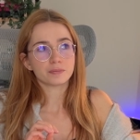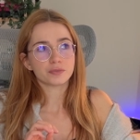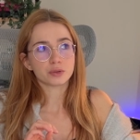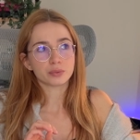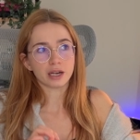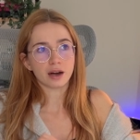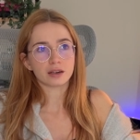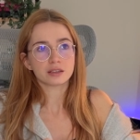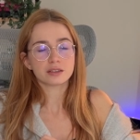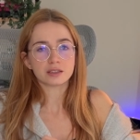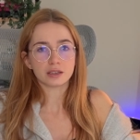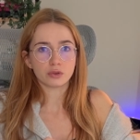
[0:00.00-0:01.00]

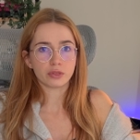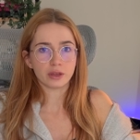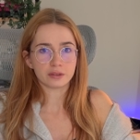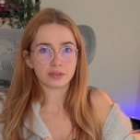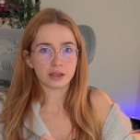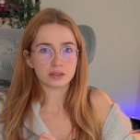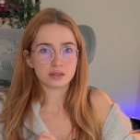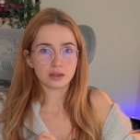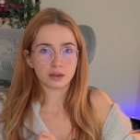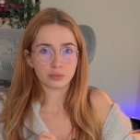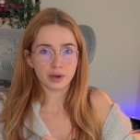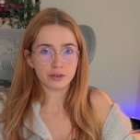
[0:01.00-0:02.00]
regardless, I do think that a
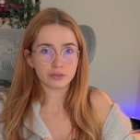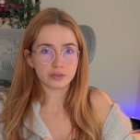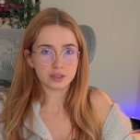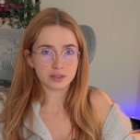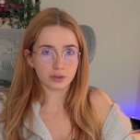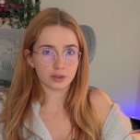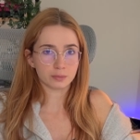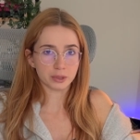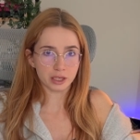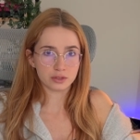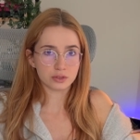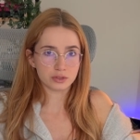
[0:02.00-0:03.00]
graph is a good
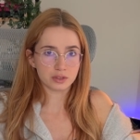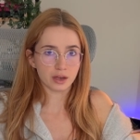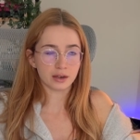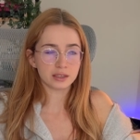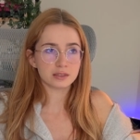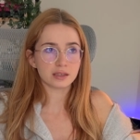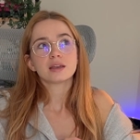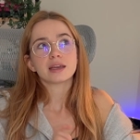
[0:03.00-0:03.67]
place to start.